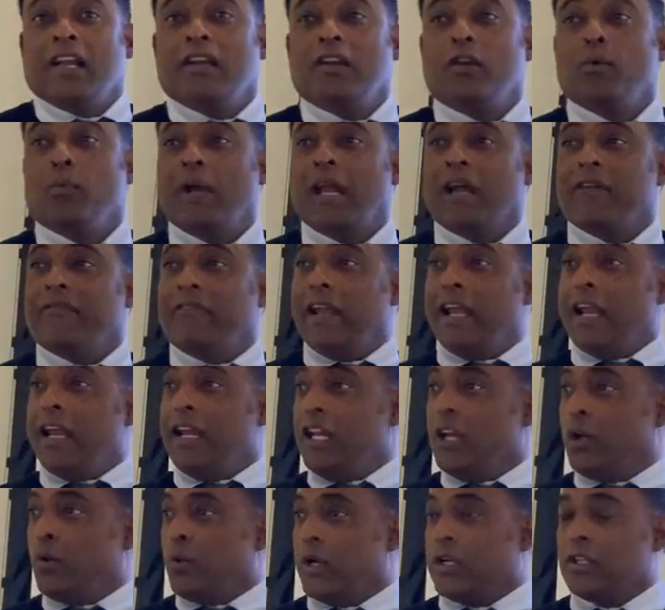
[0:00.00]
Do we have
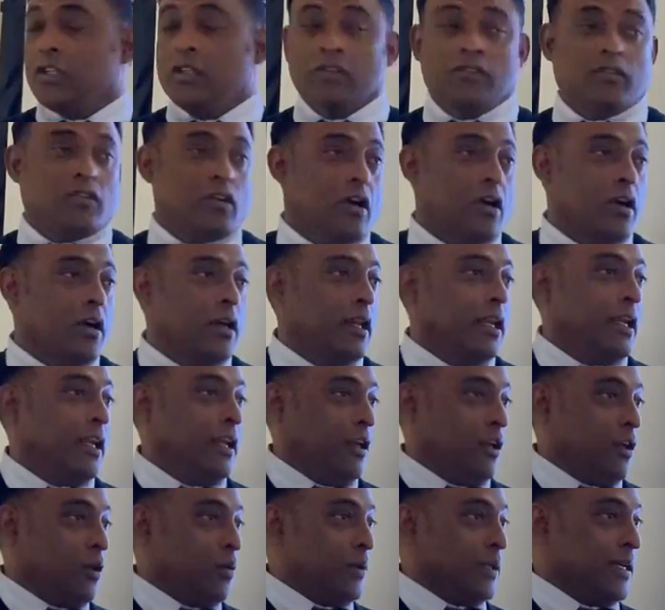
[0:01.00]
any questions on
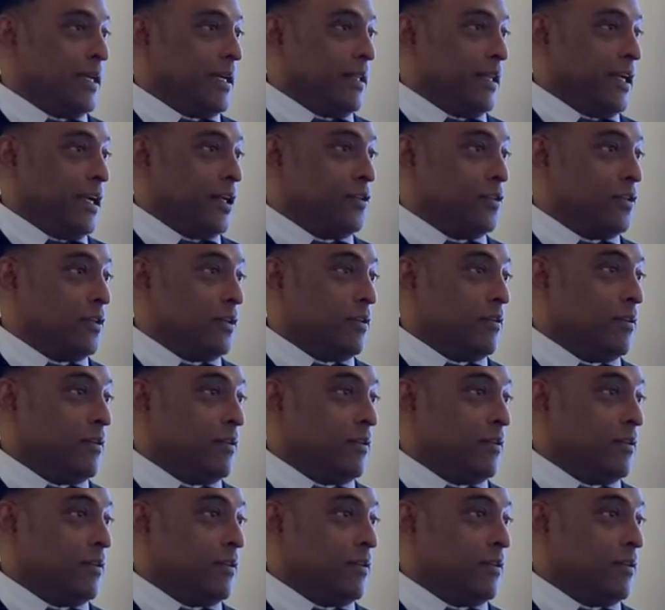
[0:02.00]
EEO retaliation?